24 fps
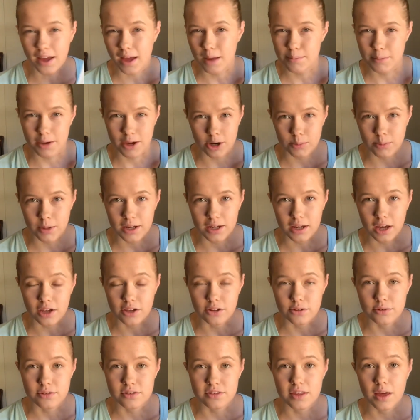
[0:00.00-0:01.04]
I may or may
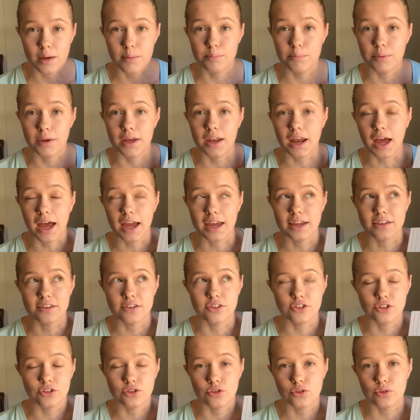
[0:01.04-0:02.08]
not use them, but I
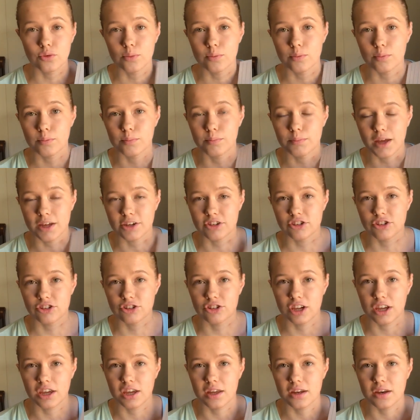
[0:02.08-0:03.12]
do
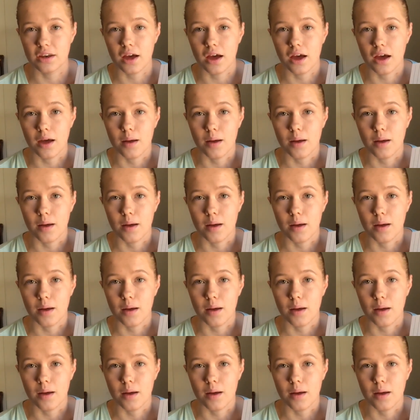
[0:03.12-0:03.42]
mention